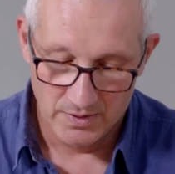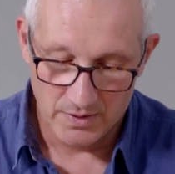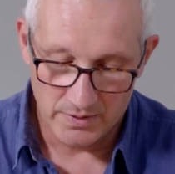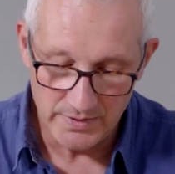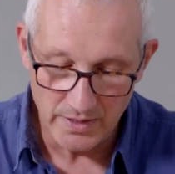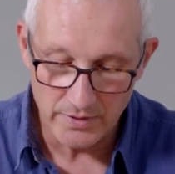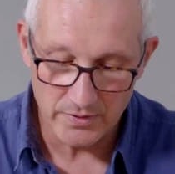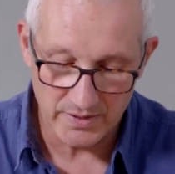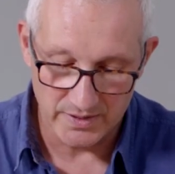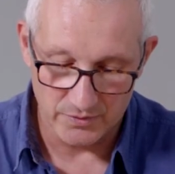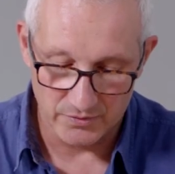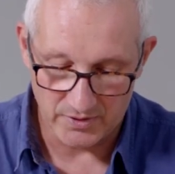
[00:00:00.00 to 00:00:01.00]
And the other
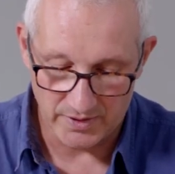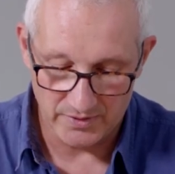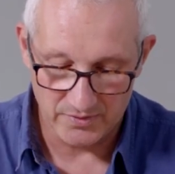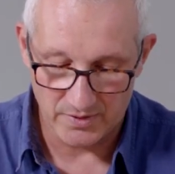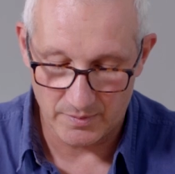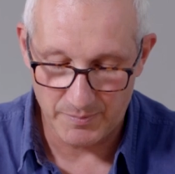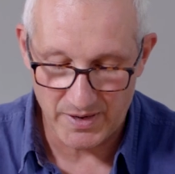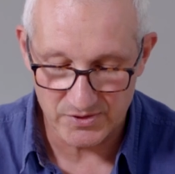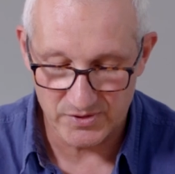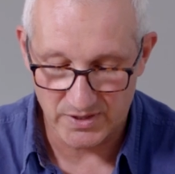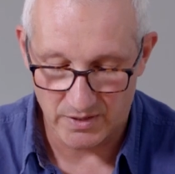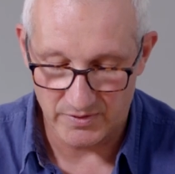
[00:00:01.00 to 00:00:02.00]
thing you'll see is that the
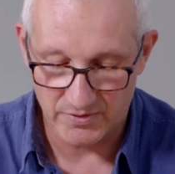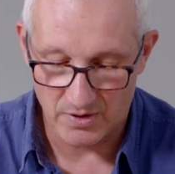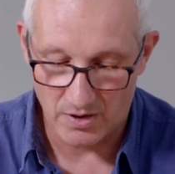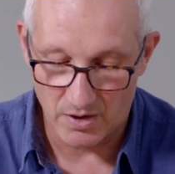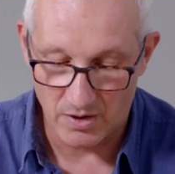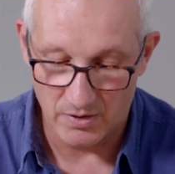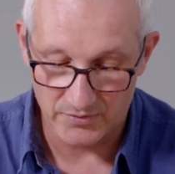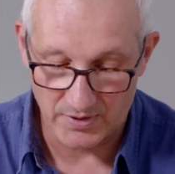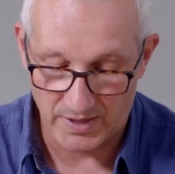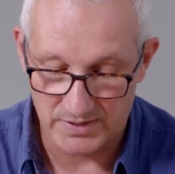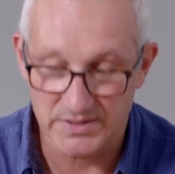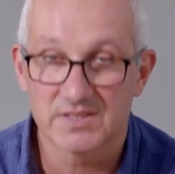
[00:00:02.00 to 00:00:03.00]
battery covers aren't
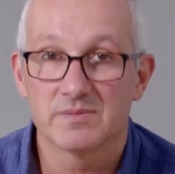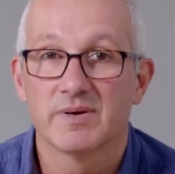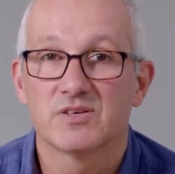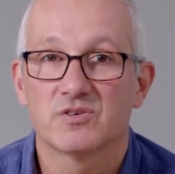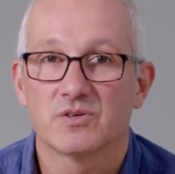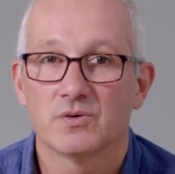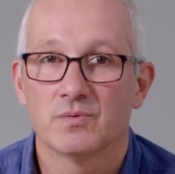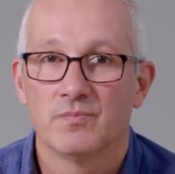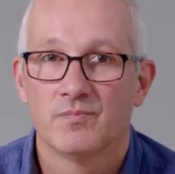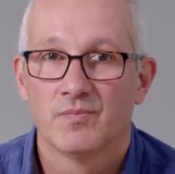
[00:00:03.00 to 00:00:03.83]
actually symmetrical.